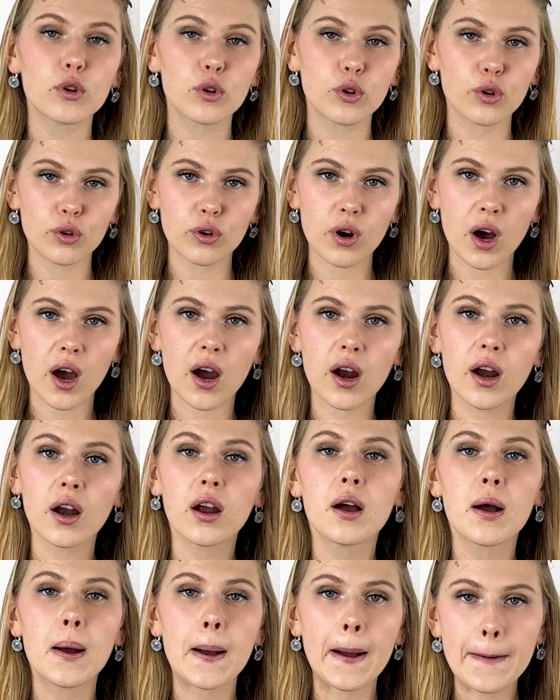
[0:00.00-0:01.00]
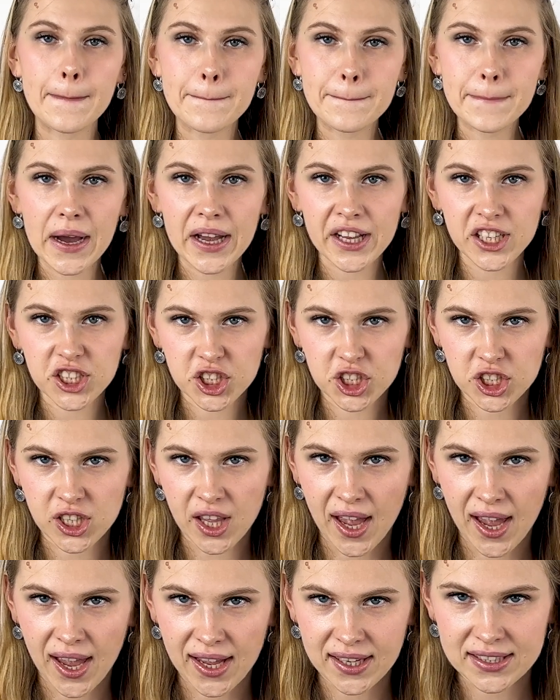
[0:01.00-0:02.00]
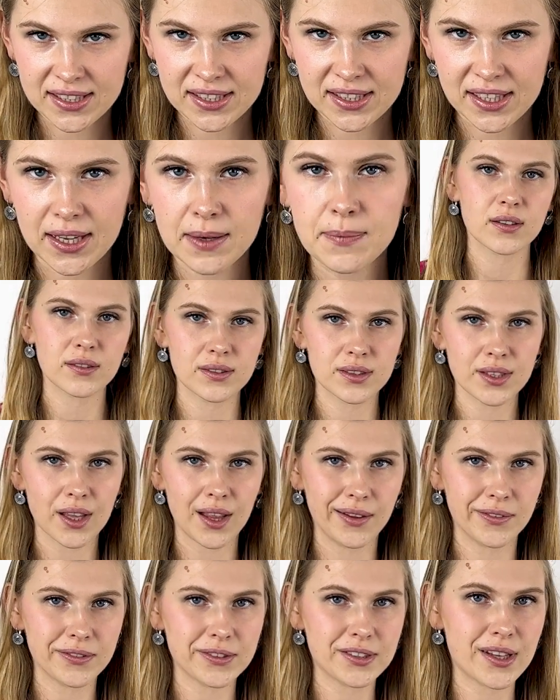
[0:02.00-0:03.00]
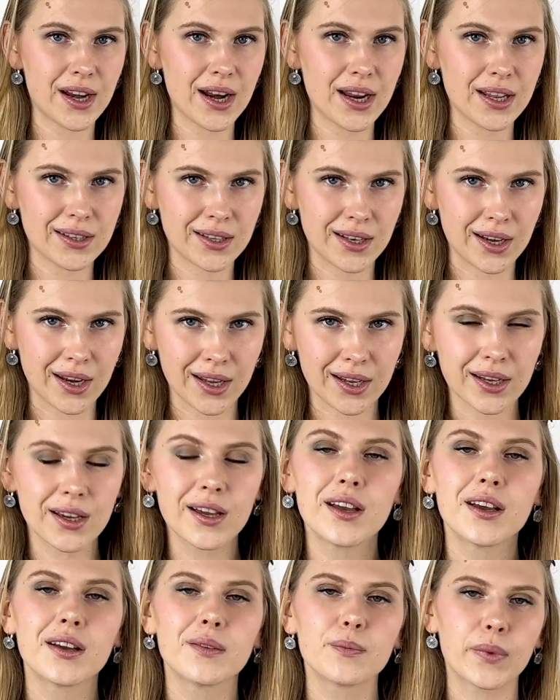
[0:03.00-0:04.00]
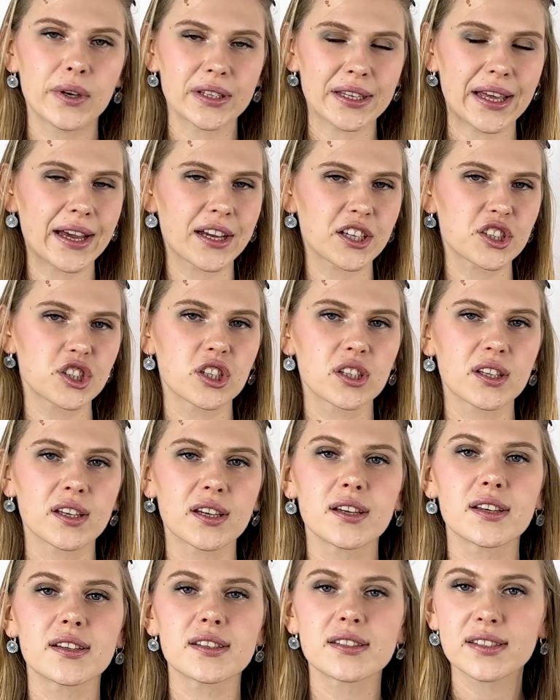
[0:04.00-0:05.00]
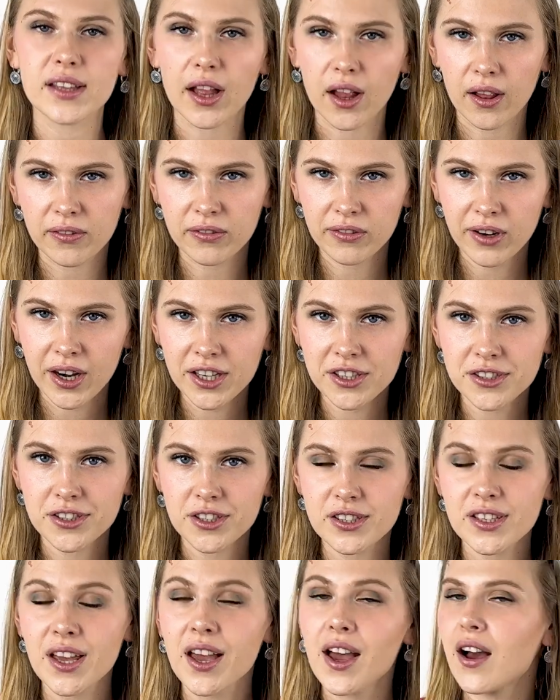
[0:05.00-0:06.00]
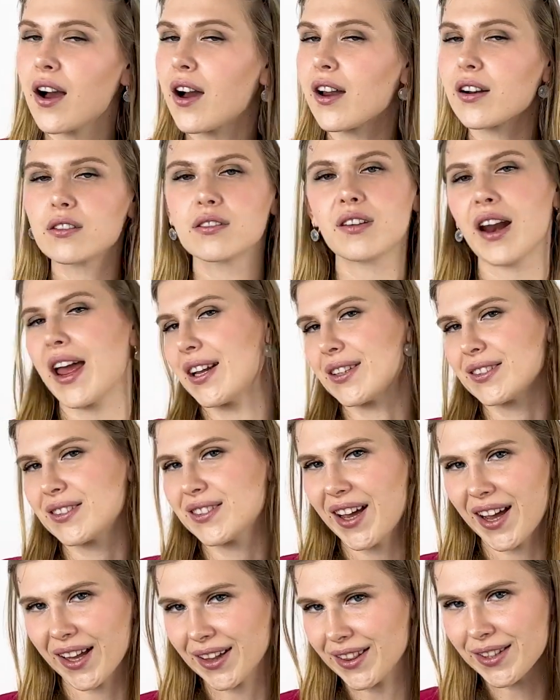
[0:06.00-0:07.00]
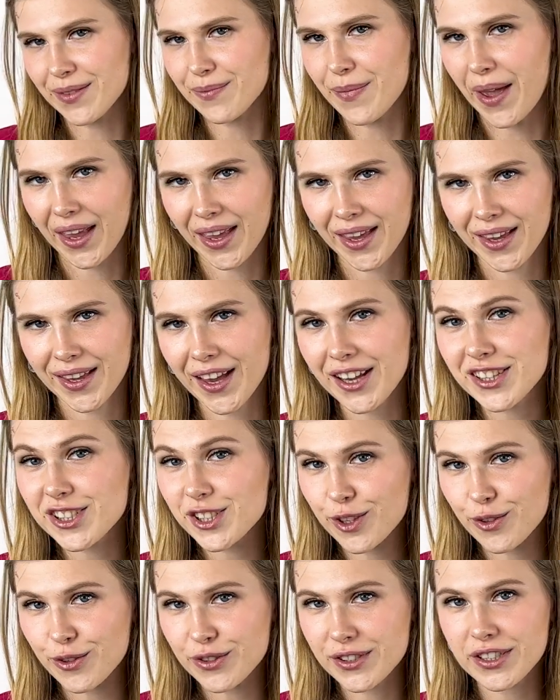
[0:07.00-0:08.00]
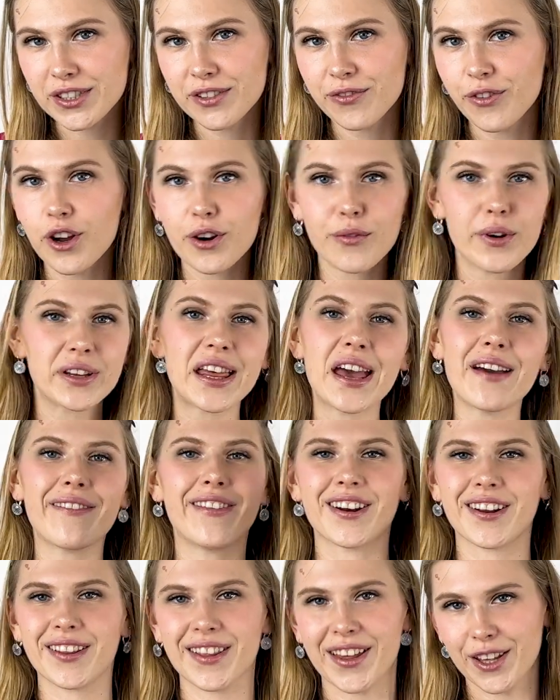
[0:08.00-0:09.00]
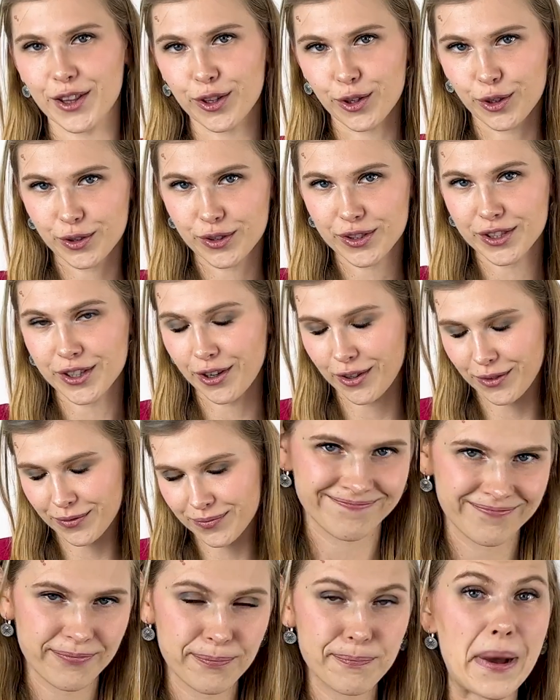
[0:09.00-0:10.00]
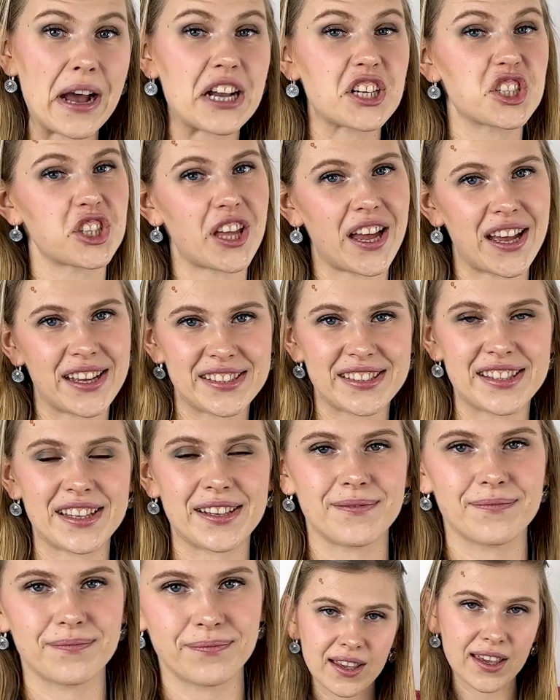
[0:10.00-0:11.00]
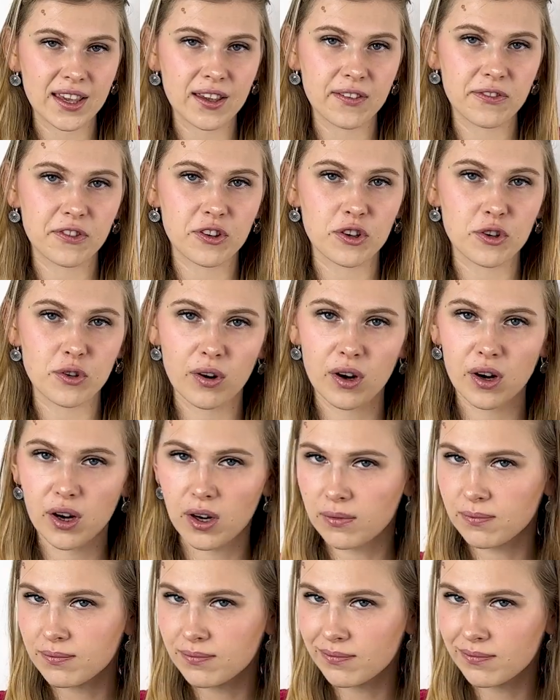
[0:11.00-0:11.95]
who are paštaisni, self-straightening, but actually self-righteous, are great at making excuses for whatever they do, so paštaisni. If your